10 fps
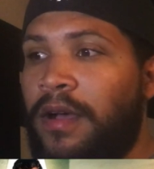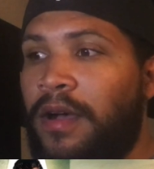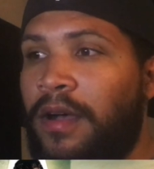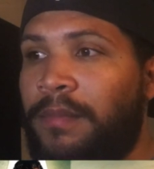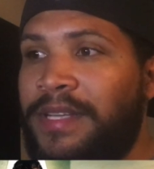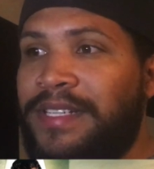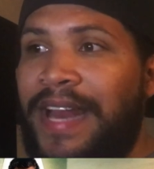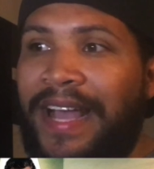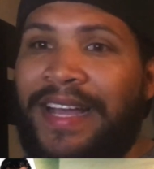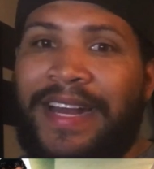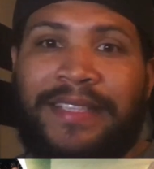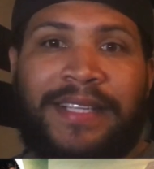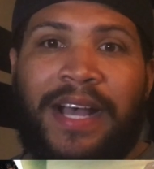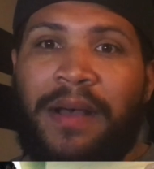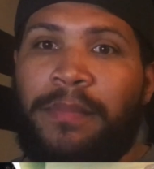Um, it's not gonna
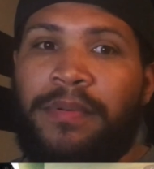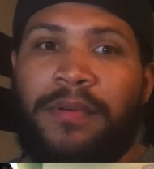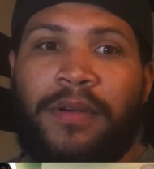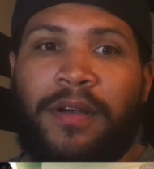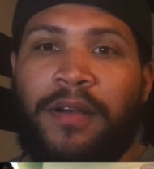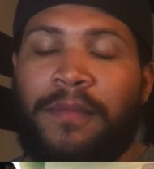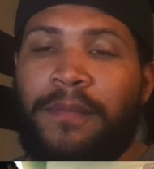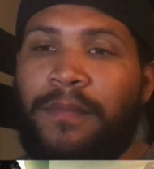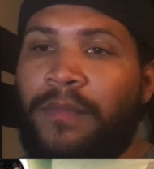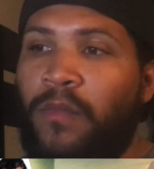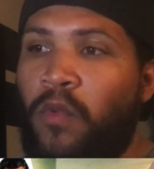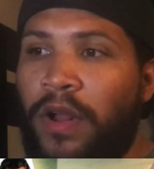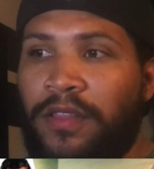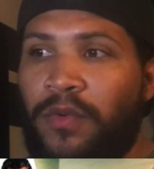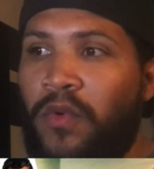top um,
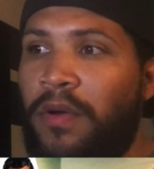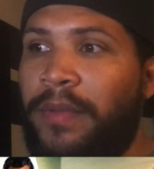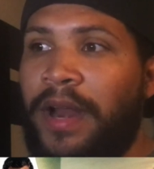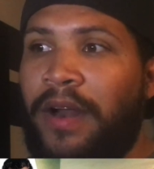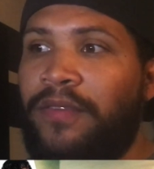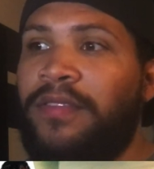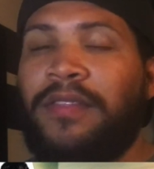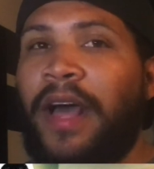Wonder Woman. I don't.